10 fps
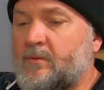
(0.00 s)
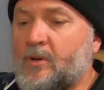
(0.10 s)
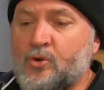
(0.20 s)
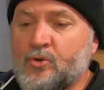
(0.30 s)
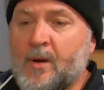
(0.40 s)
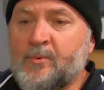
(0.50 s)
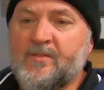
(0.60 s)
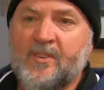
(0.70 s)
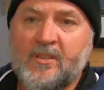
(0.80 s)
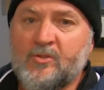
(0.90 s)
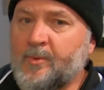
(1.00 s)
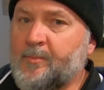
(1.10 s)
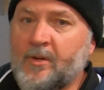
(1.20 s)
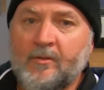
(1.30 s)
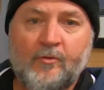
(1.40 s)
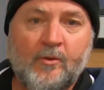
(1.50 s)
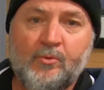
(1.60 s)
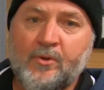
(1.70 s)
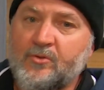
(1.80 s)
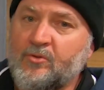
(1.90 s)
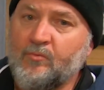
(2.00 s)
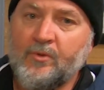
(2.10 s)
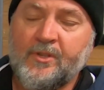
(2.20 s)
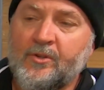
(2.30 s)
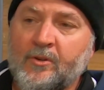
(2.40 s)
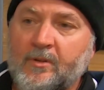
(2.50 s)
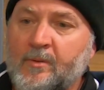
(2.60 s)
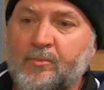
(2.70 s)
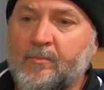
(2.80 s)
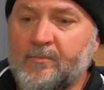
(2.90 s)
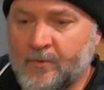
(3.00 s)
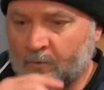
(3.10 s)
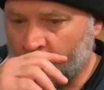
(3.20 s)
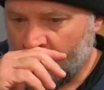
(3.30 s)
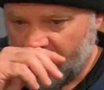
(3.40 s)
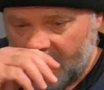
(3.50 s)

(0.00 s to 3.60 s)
No dramas if it goes a little bit below 5.2, really not a problem at all.